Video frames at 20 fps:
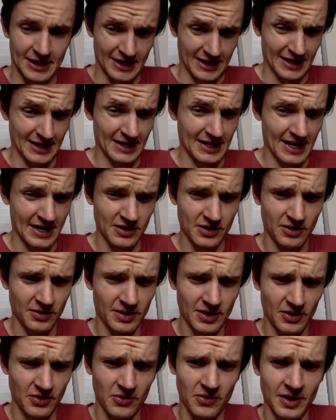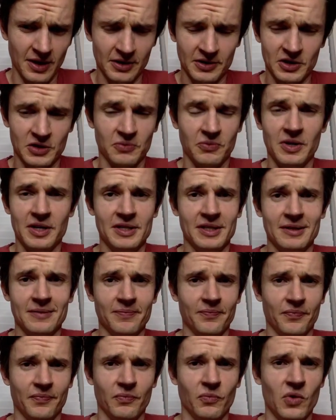And I knew that oil just
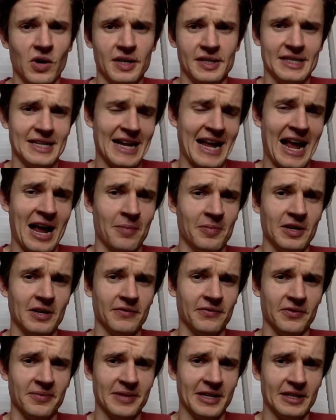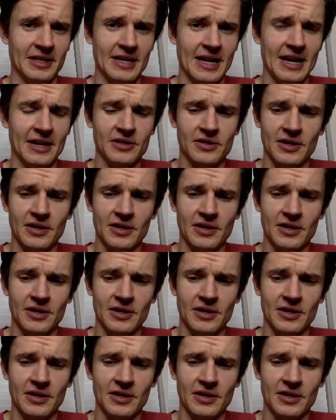wasn't happening for me today,